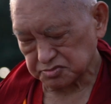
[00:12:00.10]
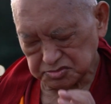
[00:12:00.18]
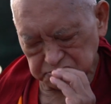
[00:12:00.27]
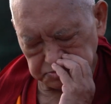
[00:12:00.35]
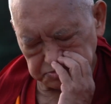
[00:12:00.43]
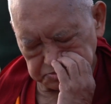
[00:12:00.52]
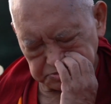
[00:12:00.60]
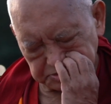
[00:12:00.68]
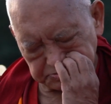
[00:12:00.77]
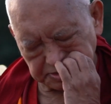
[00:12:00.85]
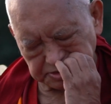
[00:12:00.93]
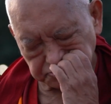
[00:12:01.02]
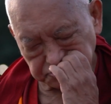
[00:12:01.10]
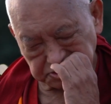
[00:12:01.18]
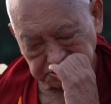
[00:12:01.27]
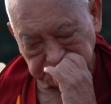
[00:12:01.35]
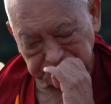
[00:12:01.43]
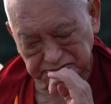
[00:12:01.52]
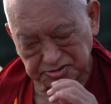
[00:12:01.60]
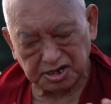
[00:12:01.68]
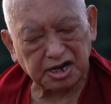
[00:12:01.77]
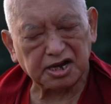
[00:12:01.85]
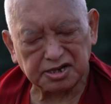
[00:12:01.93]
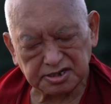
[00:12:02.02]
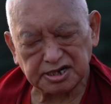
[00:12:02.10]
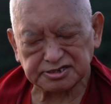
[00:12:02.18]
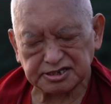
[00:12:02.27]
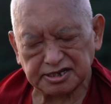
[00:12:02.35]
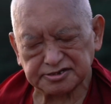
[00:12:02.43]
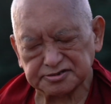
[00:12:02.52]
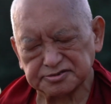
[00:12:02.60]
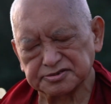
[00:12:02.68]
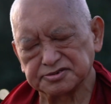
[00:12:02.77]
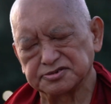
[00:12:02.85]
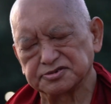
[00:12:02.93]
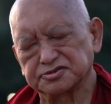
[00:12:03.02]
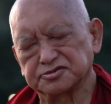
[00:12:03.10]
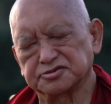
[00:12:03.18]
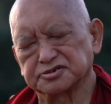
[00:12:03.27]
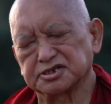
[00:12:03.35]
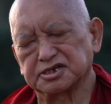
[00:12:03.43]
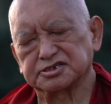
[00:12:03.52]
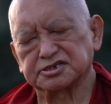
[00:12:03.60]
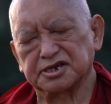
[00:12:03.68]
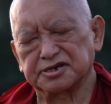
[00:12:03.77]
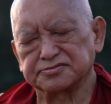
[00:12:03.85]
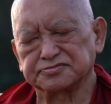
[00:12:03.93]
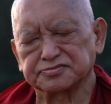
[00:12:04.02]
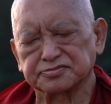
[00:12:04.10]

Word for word: Mm, it makes it achieve, ah, like that. So this uh,